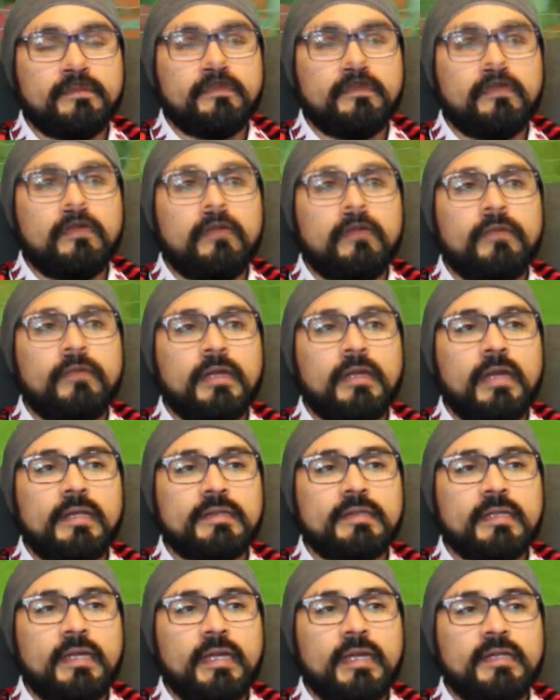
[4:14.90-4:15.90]
Hopefully
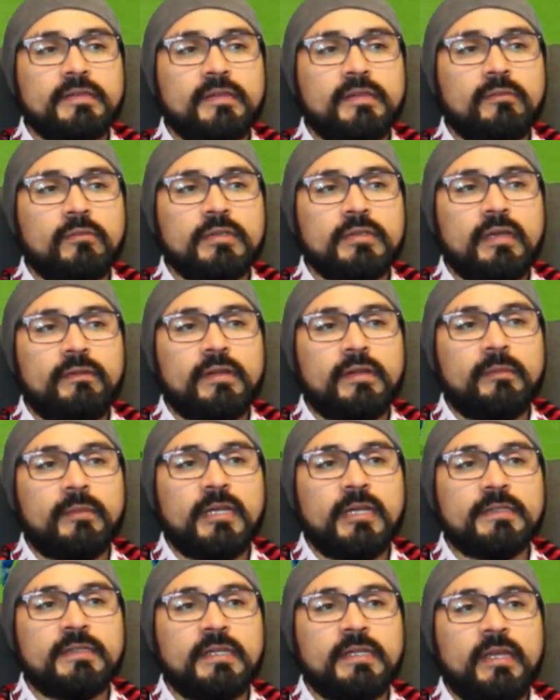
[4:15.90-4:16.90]
that's the case, the boys have an
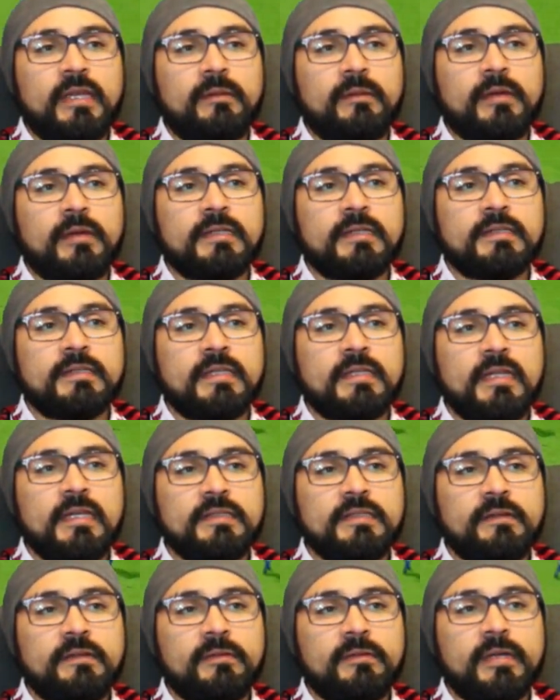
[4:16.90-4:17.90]
amazing game against
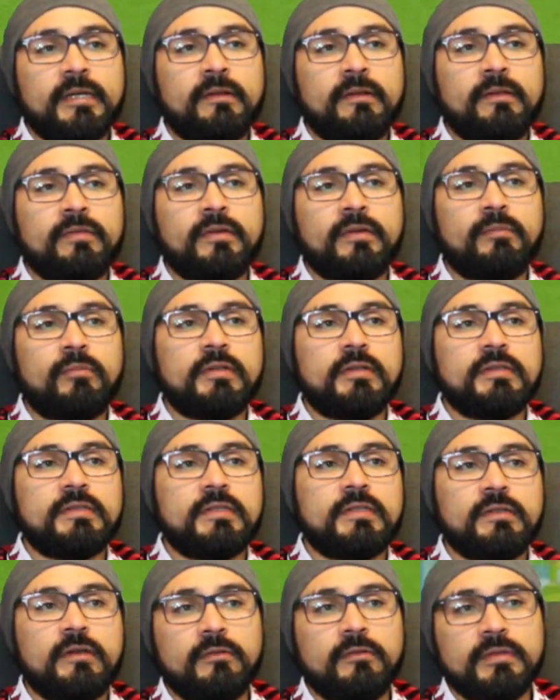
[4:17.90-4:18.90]
Leicester, and we get all three points.
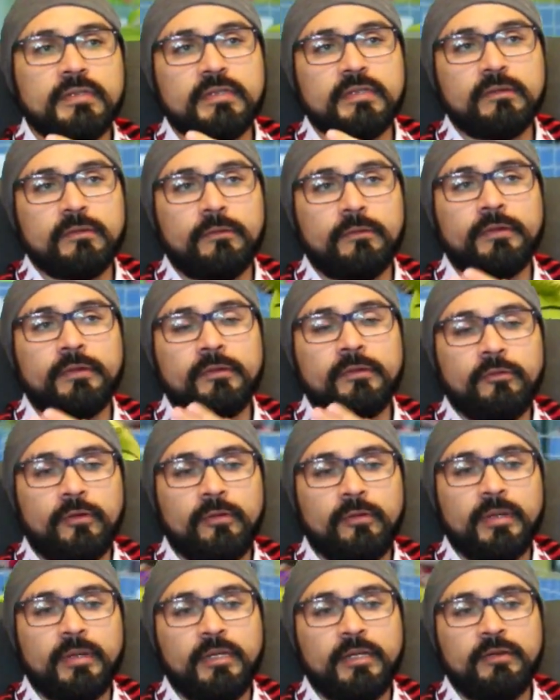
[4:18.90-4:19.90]
As always, glory,
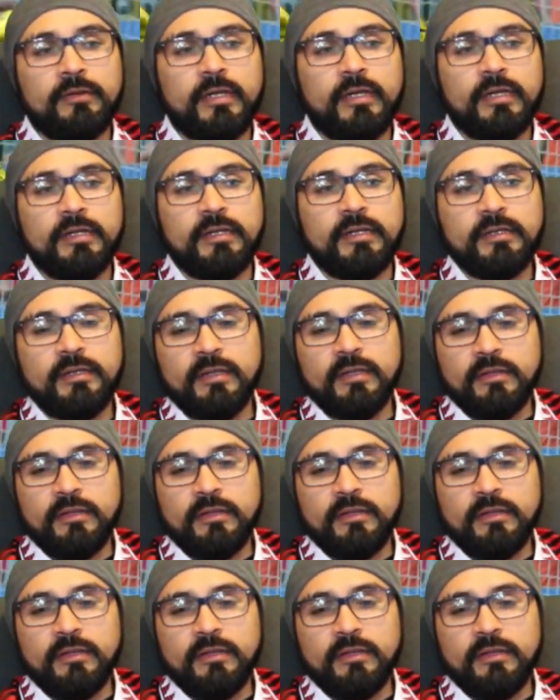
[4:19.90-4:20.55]
glory, Man United.